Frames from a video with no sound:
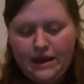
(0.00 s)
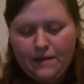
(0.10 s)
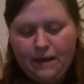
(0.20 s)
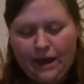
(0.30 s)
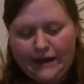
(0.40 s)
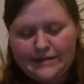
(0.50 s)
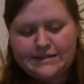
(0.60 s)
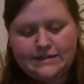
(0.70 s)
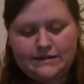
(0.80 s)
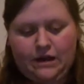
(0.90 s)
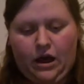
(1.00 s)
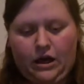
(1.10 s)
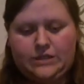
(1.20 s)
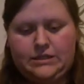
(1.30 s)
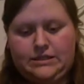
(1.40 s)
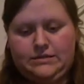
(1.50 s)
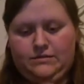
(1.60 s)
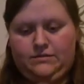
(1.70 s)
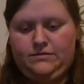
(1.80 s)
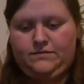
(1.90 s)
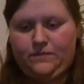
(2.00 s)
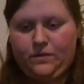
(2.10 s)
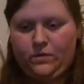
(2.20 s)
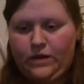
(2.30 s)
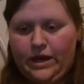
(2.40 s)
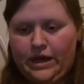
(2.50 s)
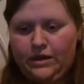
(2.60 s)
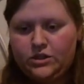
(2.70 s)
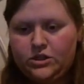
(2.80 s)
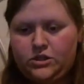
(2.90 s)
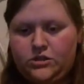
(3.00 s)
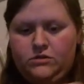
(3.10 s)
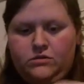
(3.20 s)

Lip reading: my socks, which